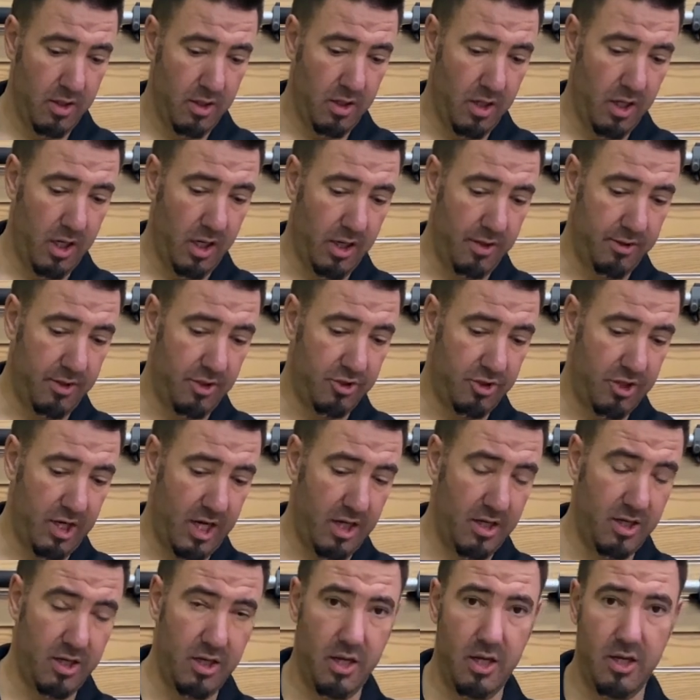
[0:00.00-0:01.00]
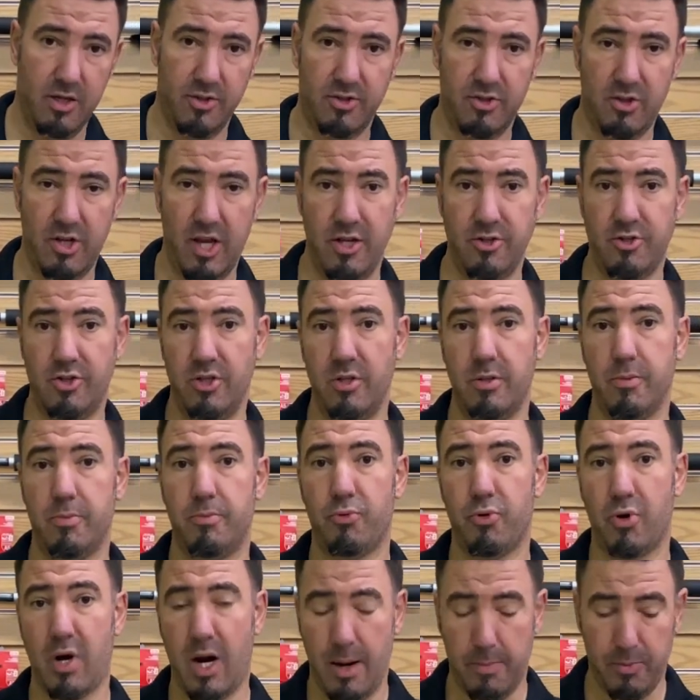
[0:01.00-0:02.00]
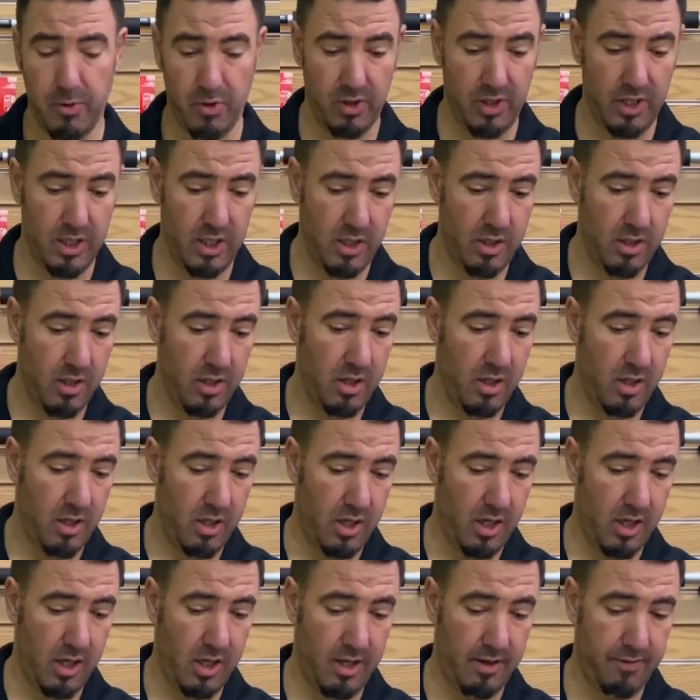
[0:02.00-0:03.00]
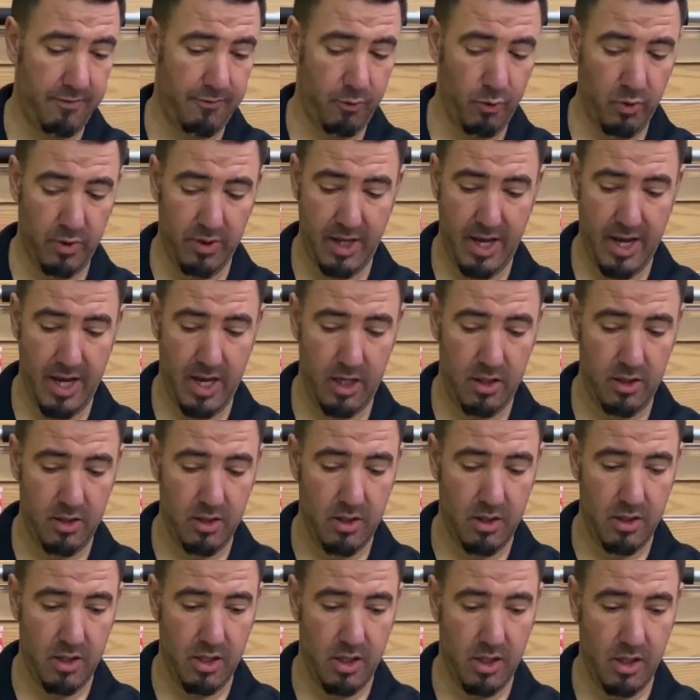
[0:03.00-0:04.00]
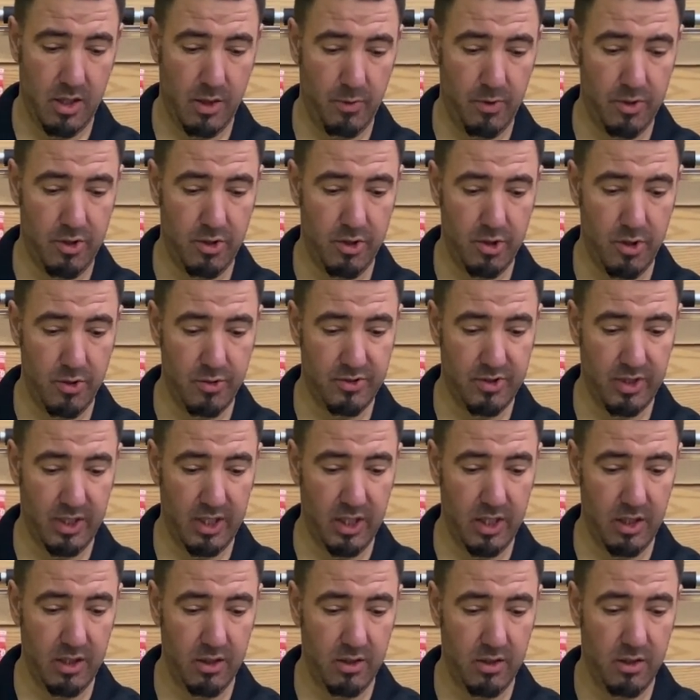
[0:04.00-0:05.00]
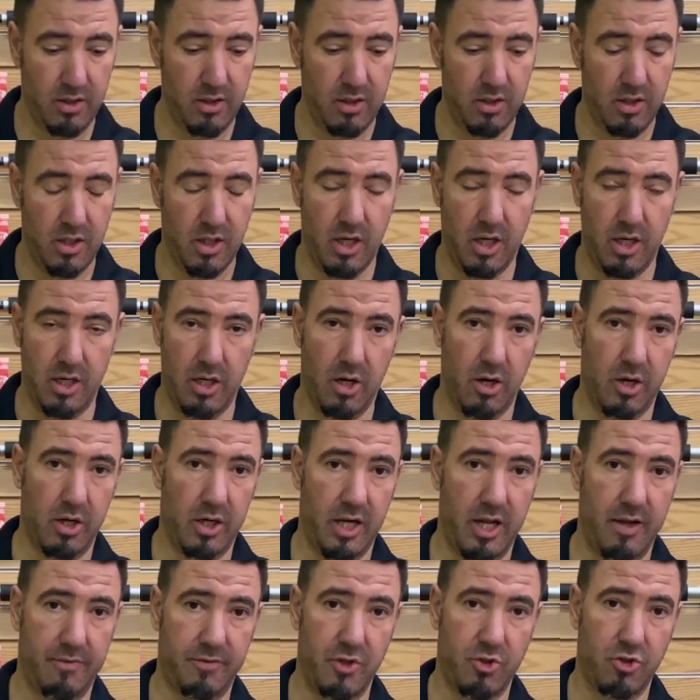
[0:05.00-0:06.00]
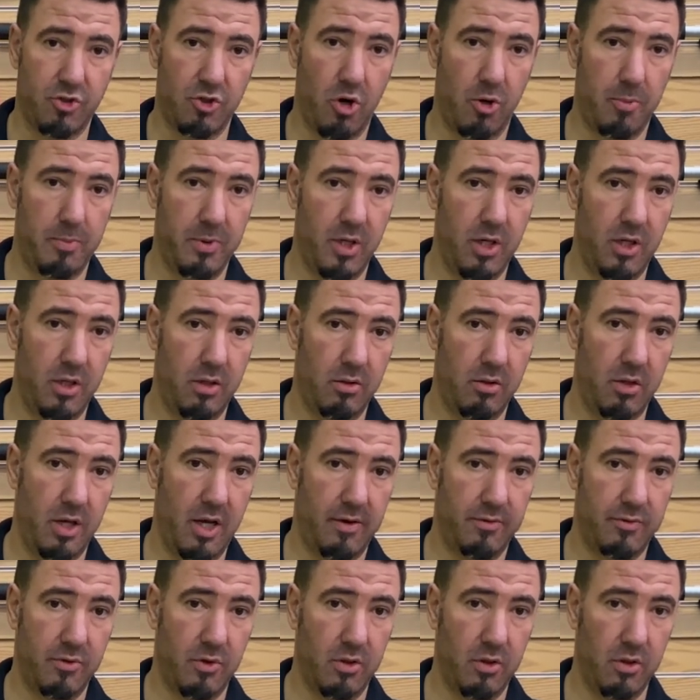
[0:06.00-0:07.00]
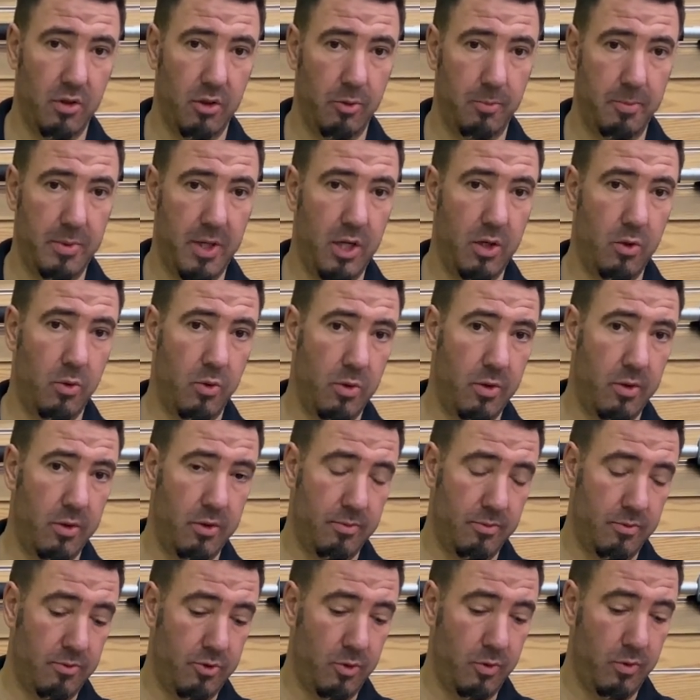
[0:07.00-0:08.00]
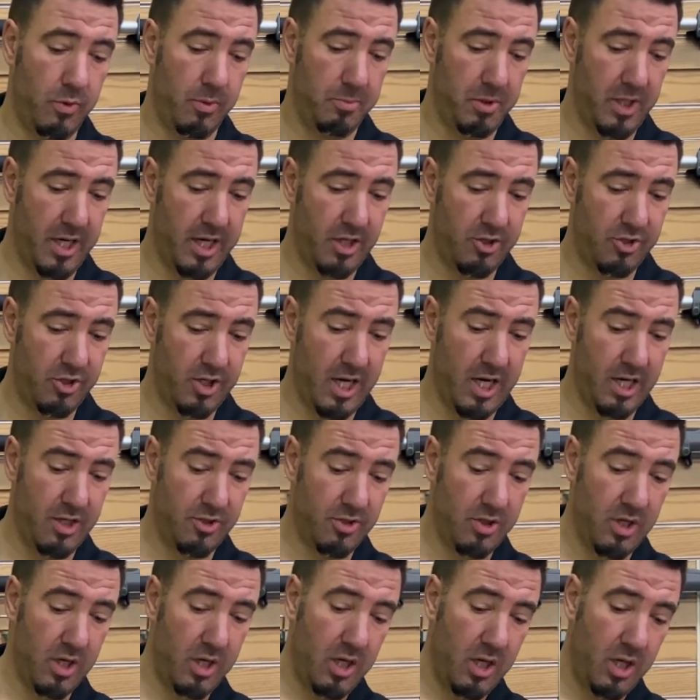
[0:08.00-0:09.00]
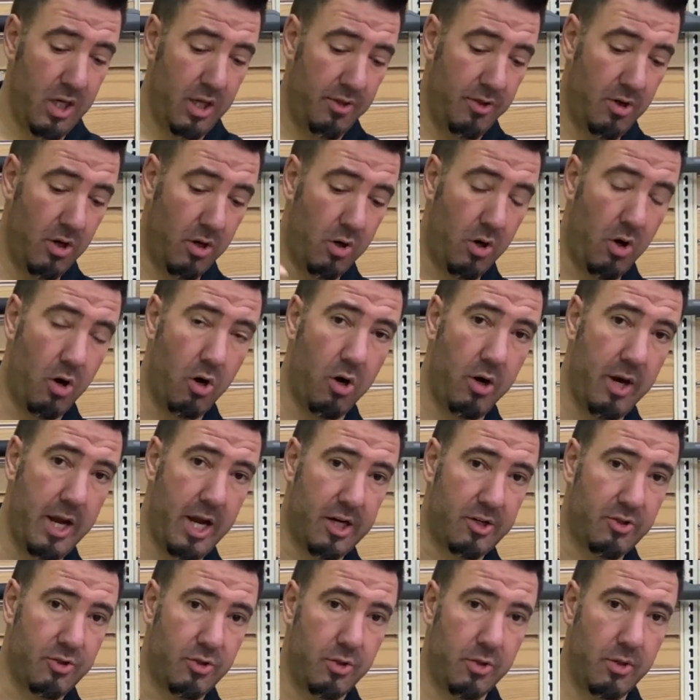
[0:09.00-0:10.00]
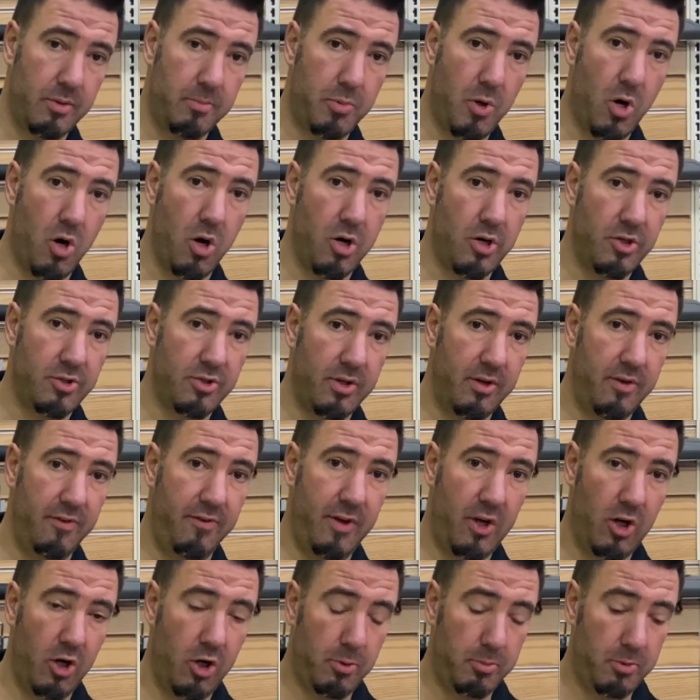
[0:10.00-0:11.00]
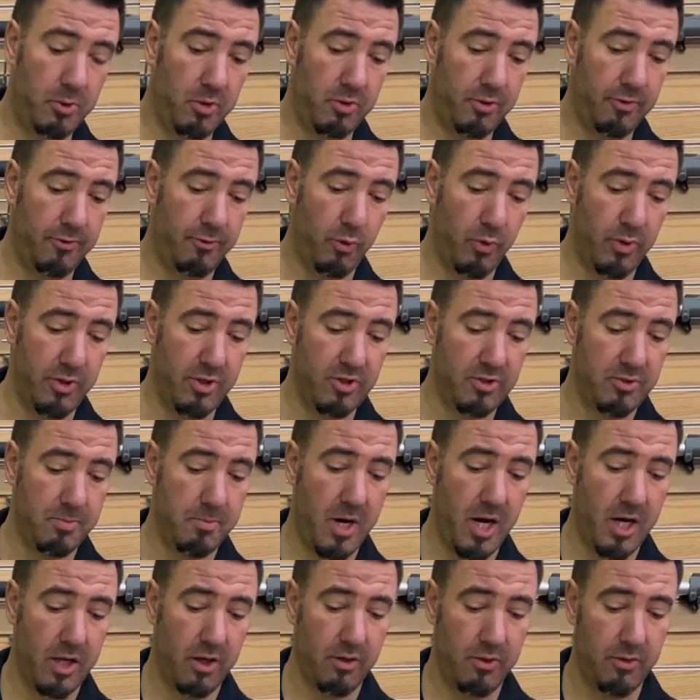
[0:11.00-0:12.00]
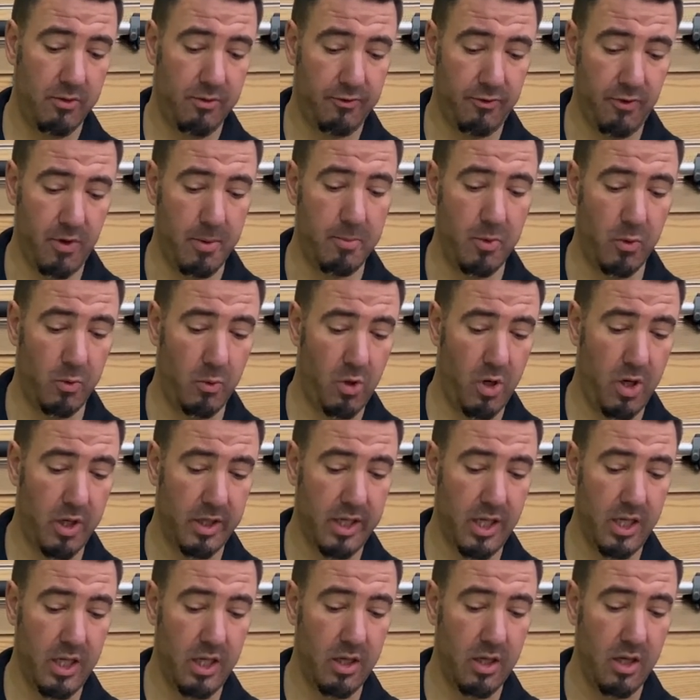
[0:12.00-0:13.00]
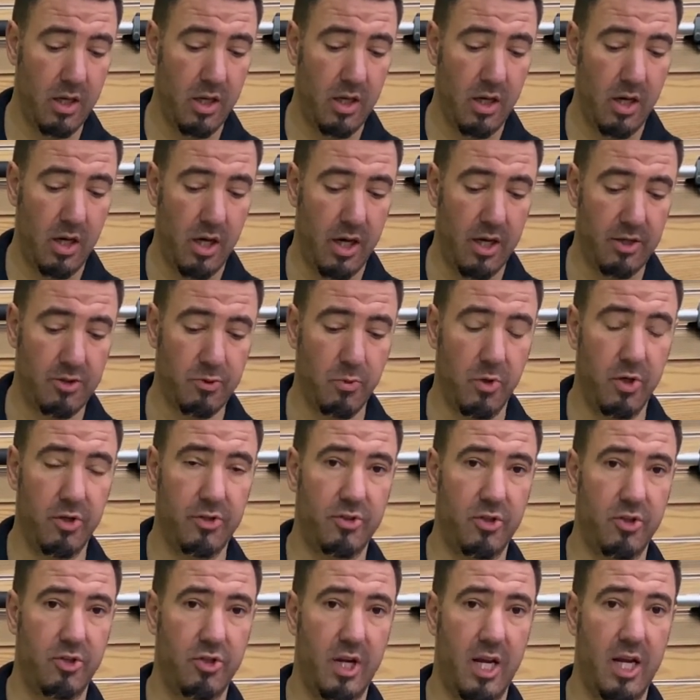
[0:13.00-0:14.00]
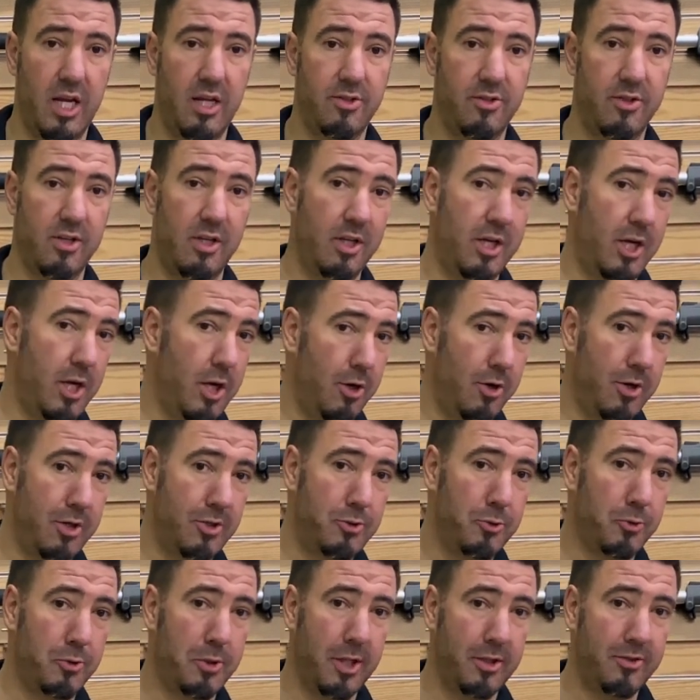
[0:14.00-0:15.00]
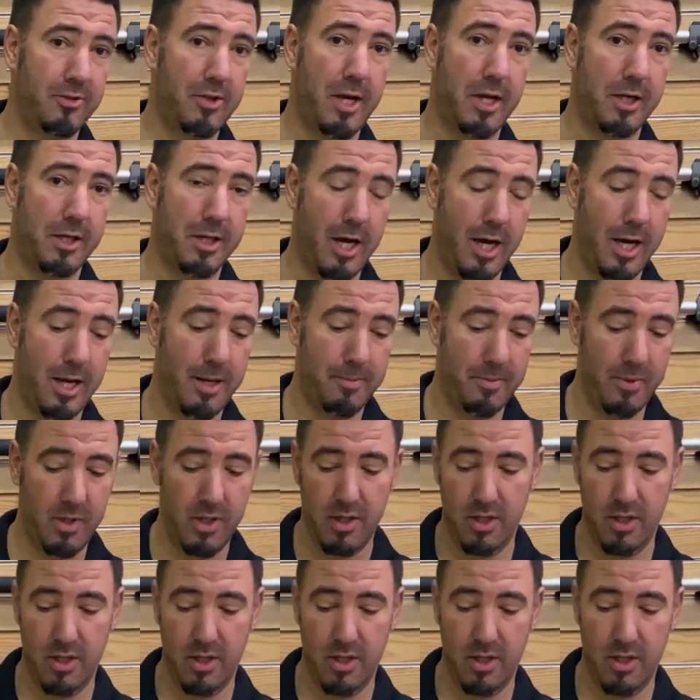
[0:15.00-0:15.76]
The chain is tensioned properly for that. When you're using it, you are going to have to sharpen it after a little bit or do a blade change. There are extra bars available for this model from Milwaukee, as well as the chains, and here at toolnut.com.